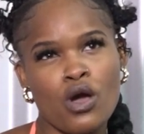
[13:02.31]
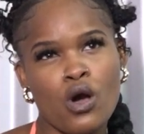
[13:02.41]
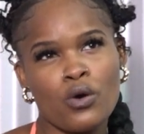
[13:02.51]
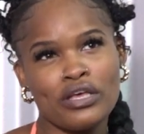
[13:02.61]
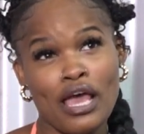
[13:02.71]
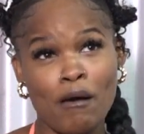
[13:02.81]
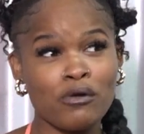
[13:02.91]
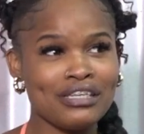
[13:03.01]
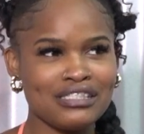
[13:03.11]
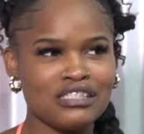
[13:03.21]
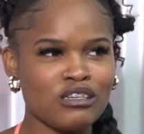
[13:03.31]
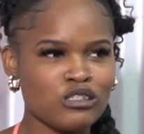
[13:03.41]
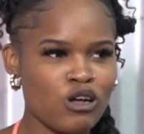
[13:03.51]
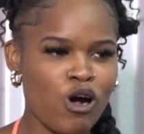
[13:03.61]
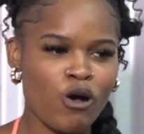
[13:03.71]
Okay, I'm releasing a
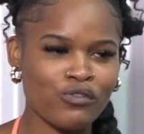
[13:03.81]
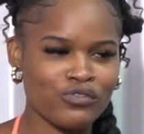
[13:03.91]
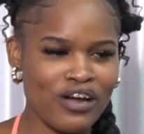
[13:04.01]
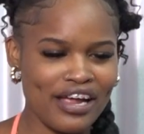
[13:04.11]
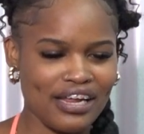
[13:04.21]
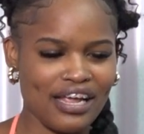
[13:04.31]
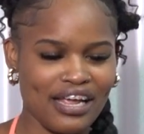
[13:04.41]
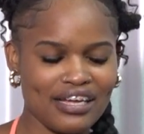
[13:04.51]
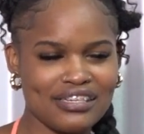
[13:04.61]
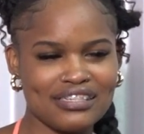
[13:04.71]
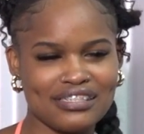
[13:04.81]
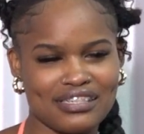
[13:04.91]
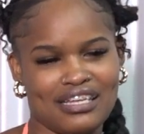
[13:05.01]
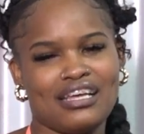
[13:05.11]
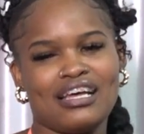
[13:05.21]
song on Friday.
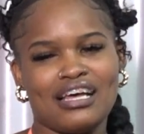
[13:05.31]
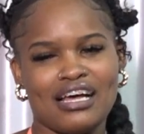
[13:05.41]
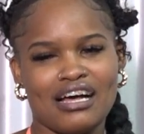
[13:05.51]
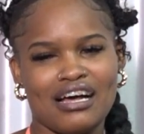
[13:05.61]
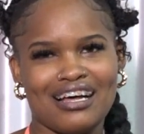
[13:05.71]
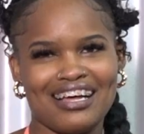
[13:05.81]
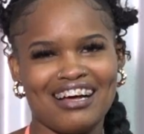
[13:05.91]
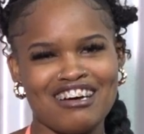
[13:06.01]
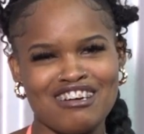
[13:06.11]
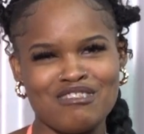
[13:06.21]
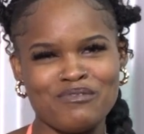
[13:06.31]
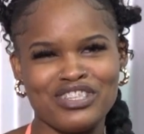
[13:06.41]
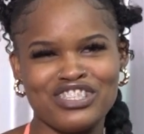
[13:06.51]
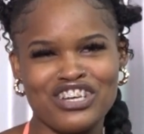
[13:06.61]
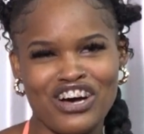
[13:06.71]

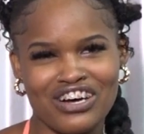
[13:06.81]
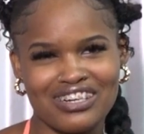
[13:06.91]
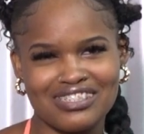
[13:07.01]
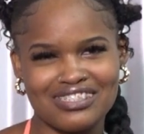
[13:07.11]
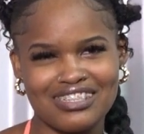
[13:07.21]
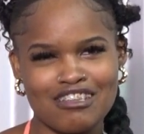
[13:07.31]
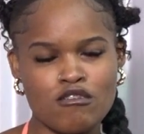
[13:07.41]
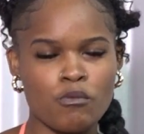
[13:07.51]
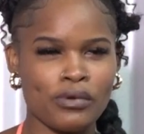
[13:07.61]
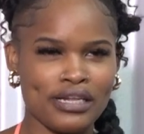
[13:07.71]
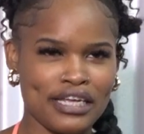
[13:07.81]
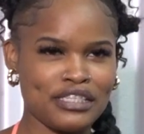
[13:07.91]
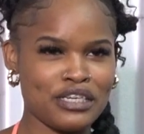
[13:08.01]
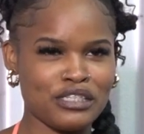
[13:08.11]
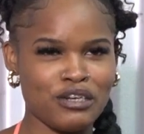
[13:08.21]
It's called
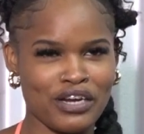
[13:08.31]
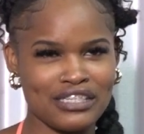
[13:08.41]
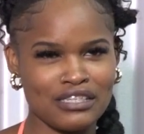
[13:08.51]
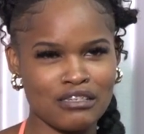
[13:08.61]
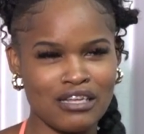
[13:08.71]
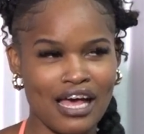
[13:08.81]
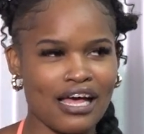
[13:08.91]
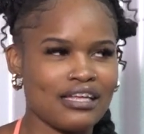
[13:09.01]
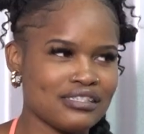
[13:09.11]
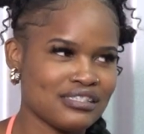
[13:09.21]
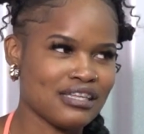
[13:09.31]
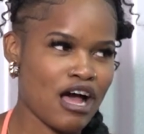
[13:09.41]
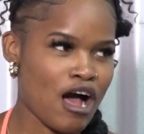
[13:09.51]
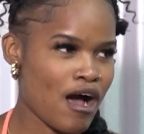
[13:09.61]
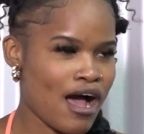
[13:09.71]
Later is Greater, and
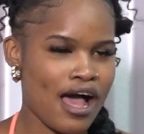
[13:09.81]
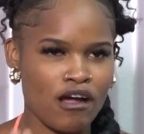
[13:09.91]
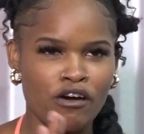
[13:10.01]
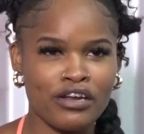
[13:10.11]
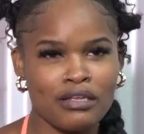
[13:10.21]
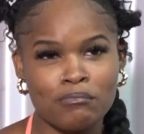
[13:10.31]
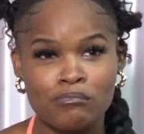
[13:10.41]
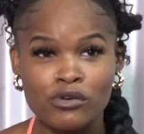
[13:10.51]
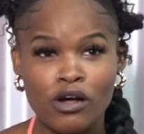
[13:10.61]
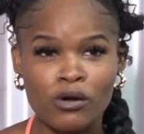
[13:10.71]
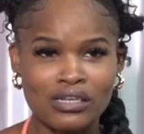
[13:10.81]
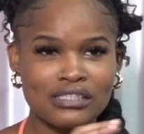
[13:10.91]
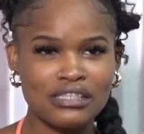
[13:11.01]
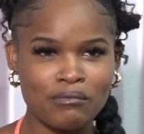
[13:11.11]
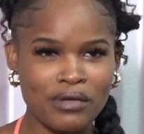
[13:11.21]
I already put out a
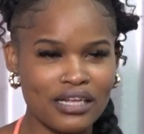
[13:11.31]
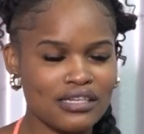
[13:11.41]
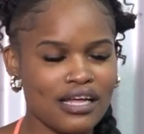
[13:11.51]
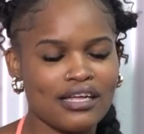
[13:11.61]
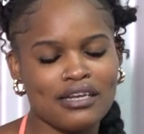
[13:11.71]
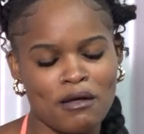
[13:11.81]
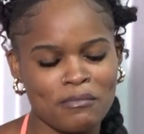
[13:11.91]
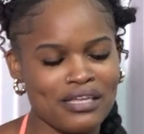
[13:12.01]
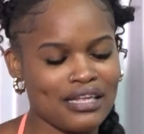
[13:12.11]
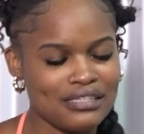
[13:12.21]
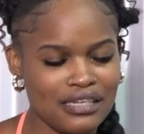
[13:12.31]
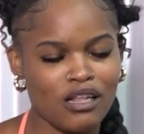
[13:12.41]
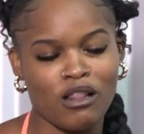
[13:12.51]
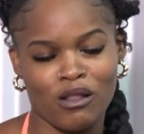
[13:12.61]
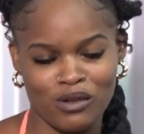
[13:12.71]
snippet, and I'm getting
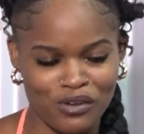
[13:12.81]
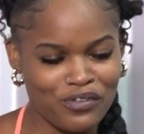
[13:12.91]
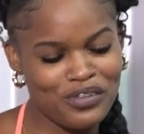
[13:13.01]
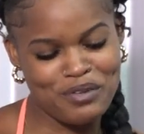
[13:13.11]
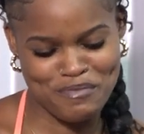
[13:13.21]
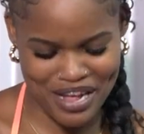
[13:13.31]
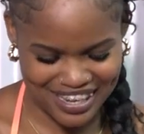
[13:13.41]
a lot of feedback.